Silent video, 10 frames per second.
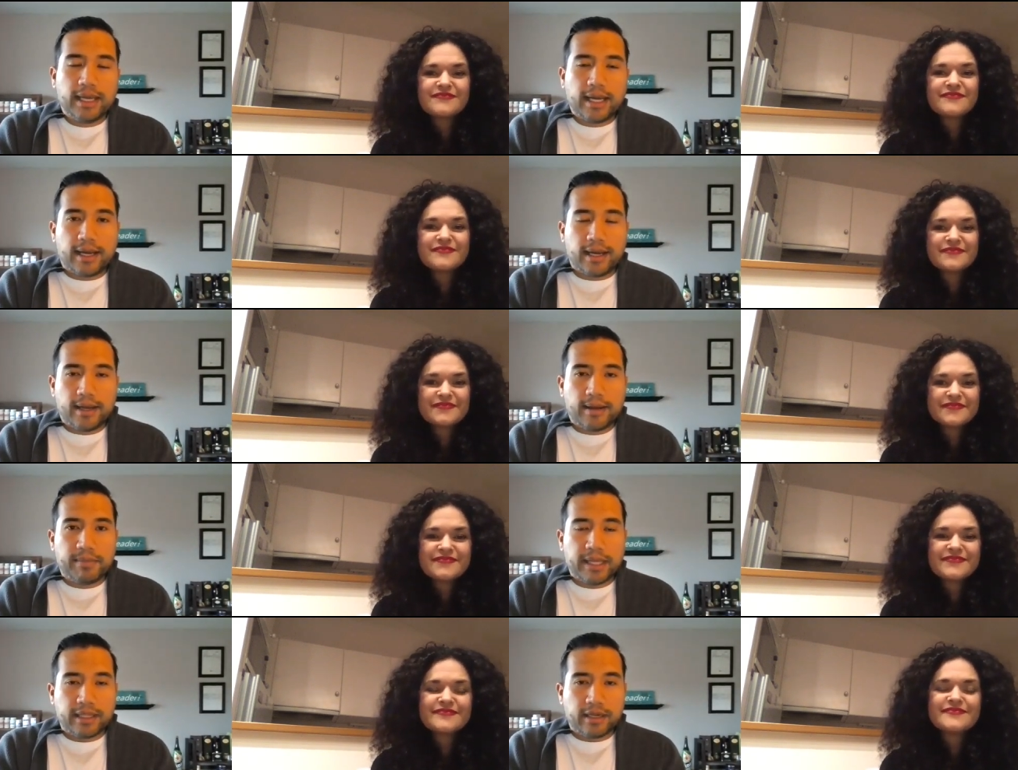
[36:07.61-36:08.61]
Speaker 1: Um,
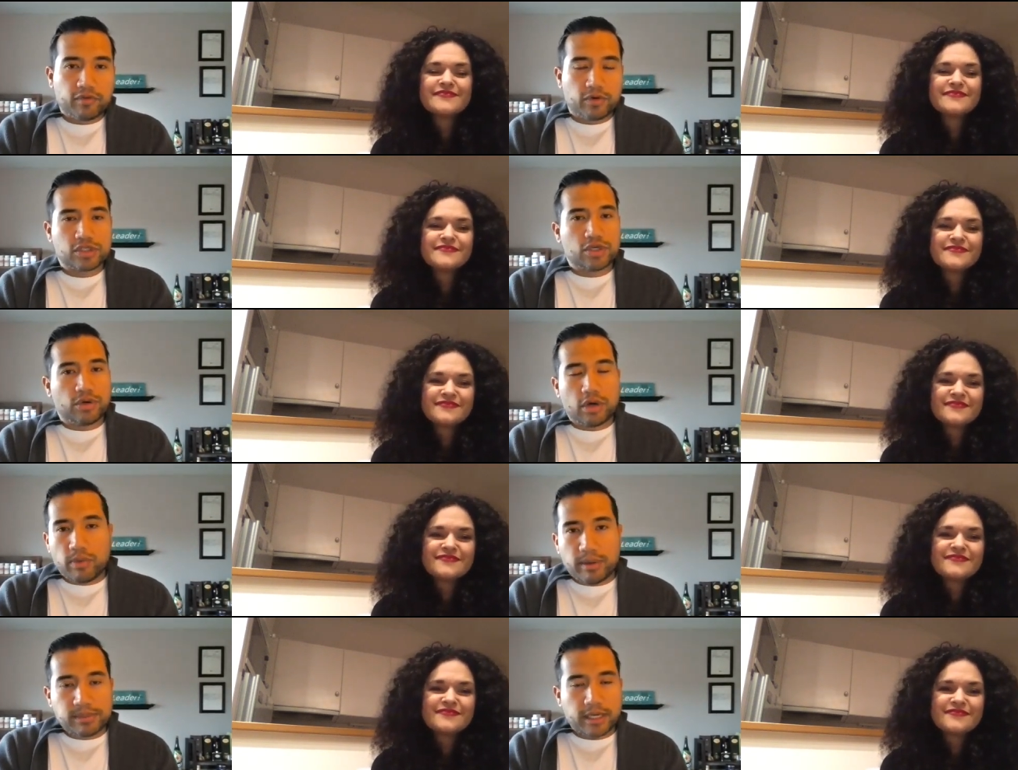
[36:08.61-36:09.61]
and then, of course, go to our
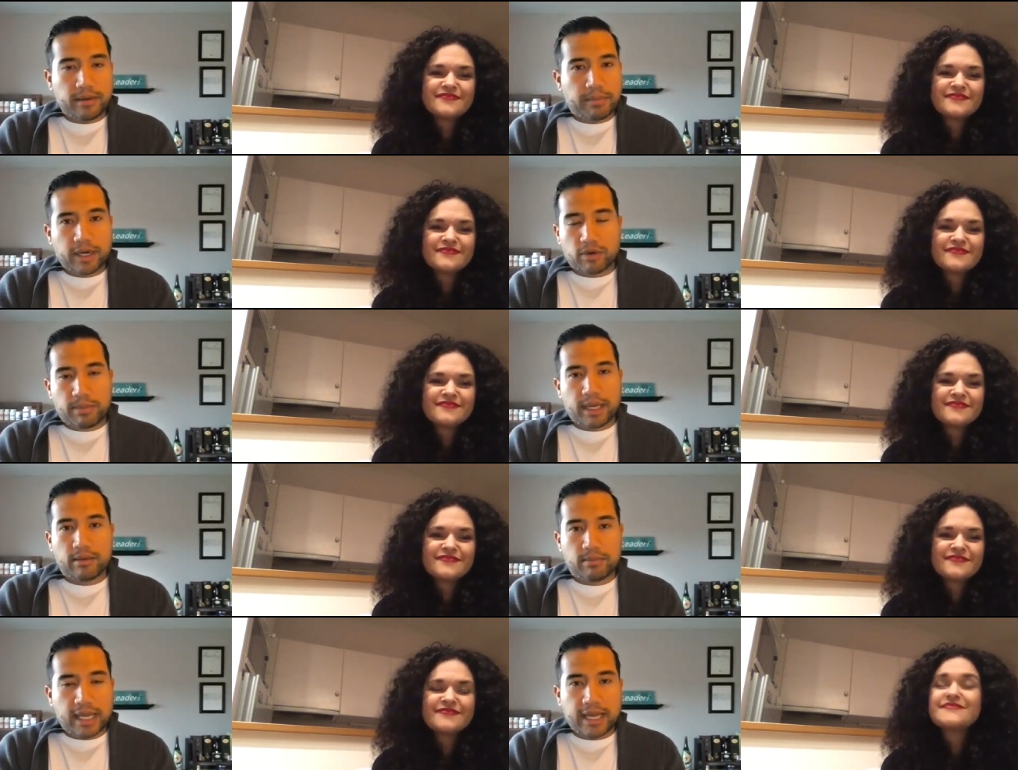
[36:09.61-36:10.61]
website,
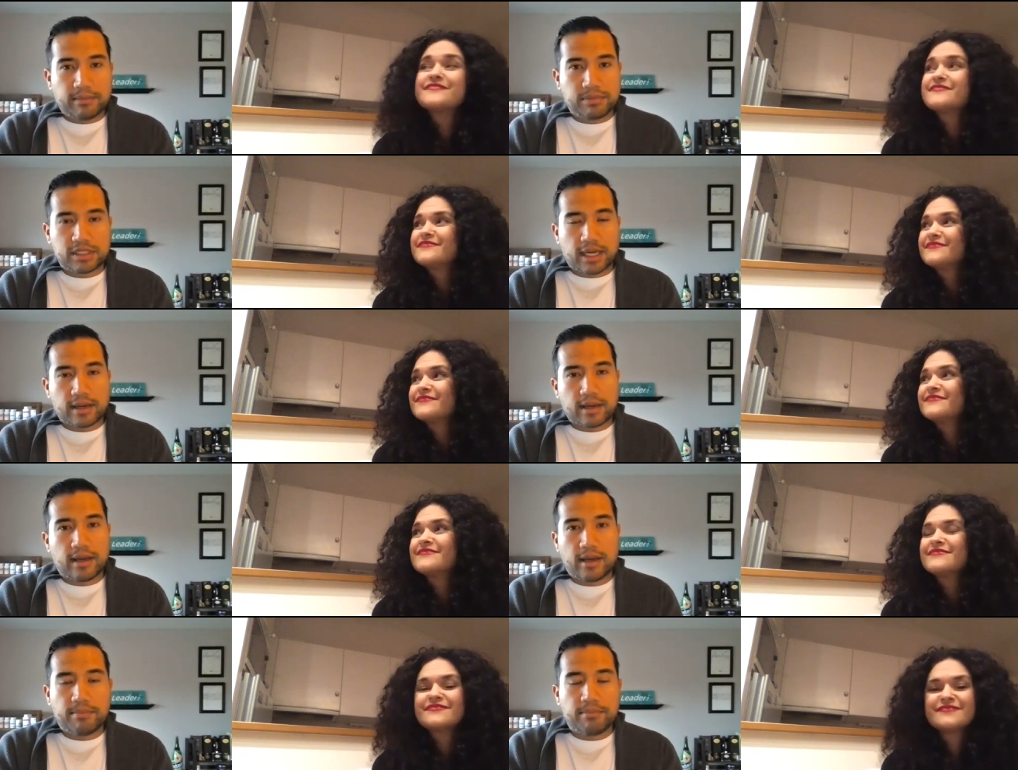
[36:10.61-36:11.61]

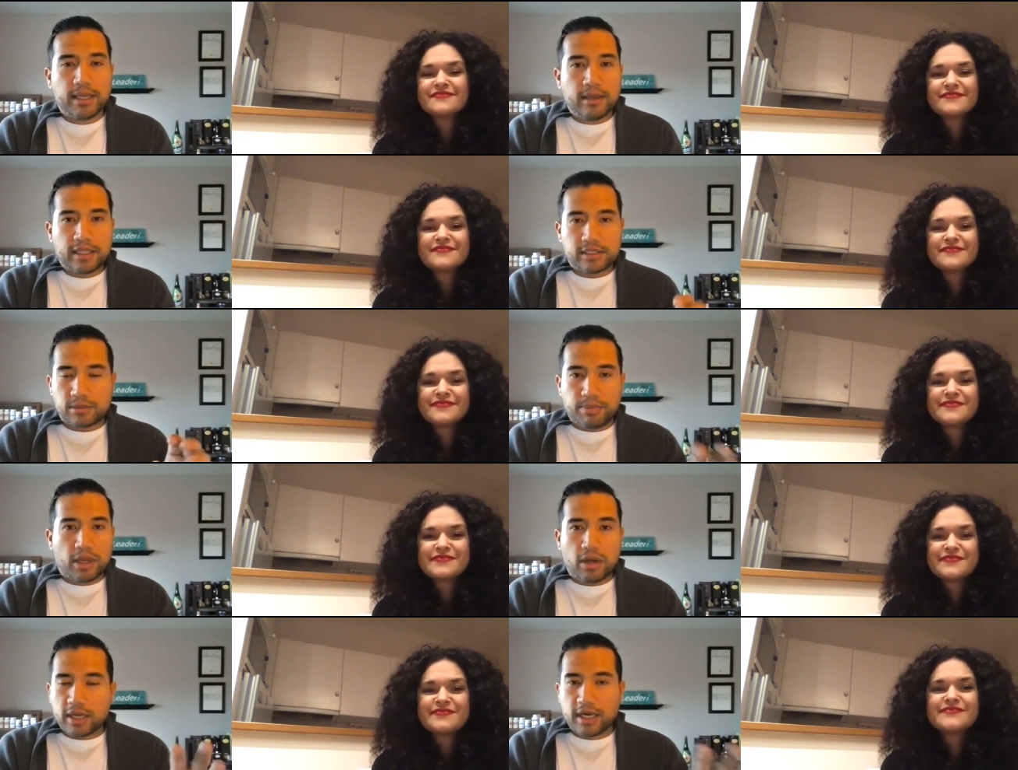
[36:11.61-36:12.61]
microbiomelabs.com. There's a
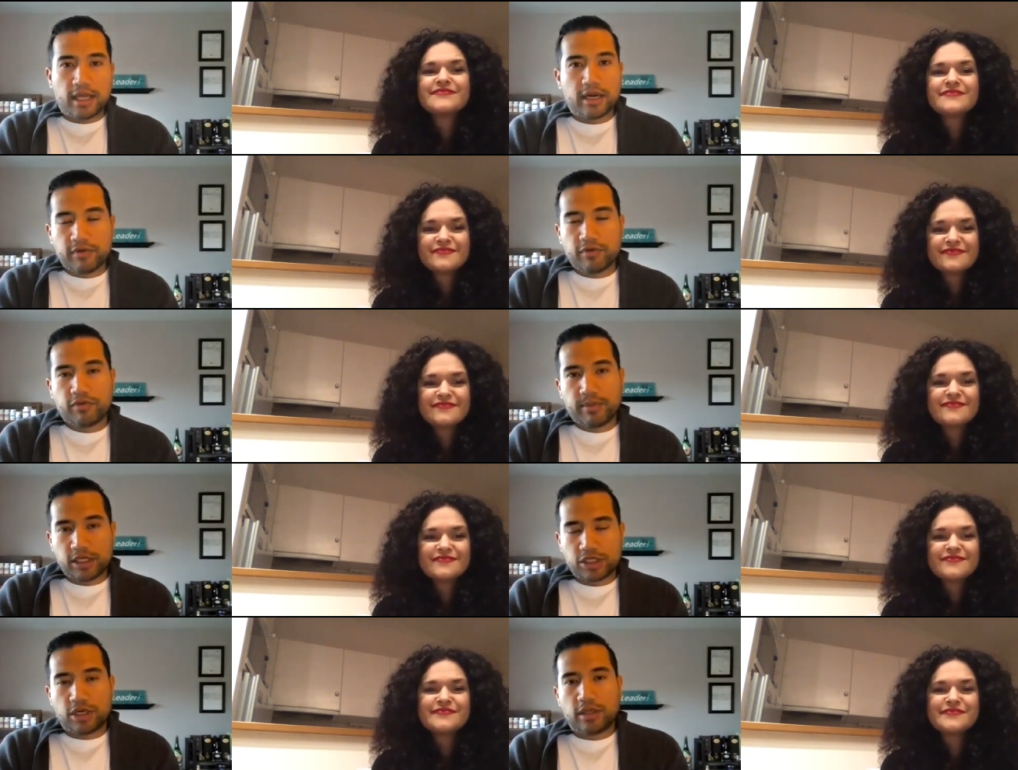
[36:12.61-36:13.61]
blog and a lot of
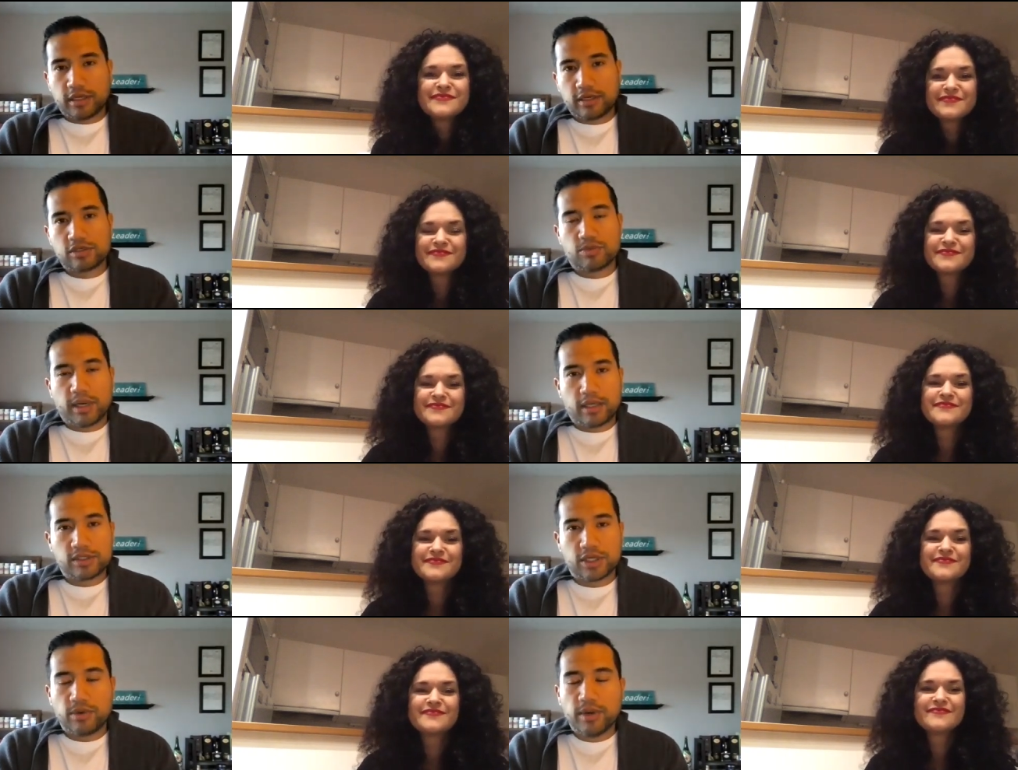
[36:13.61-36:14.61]
information on there as well.
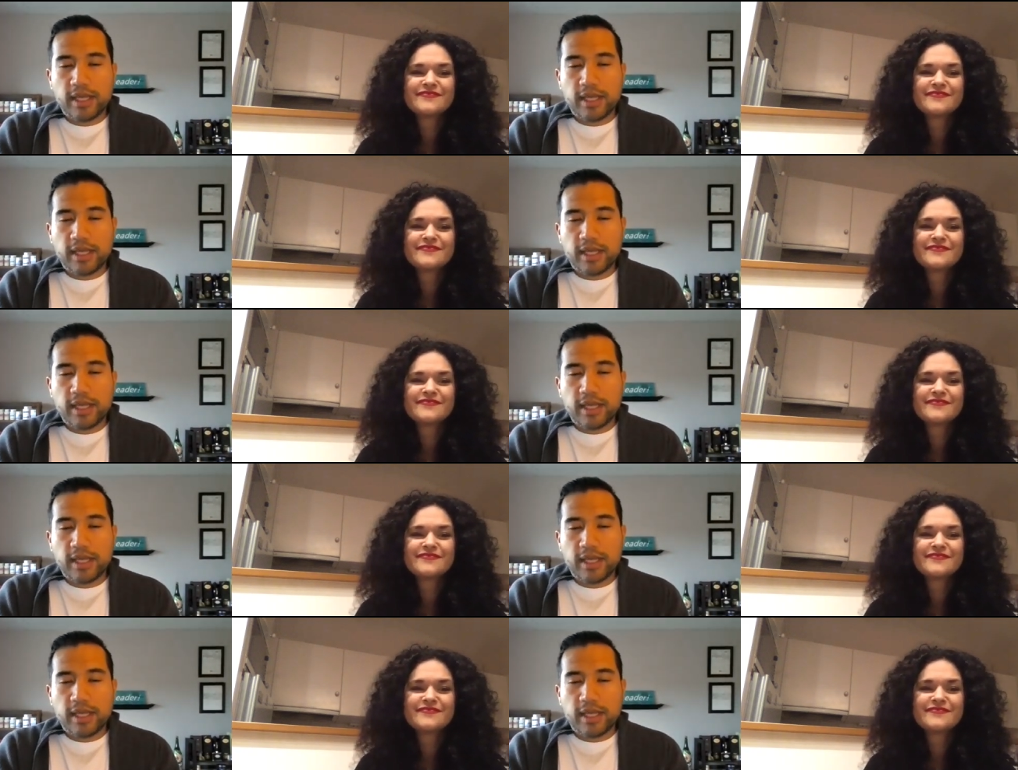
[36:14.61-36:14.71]
So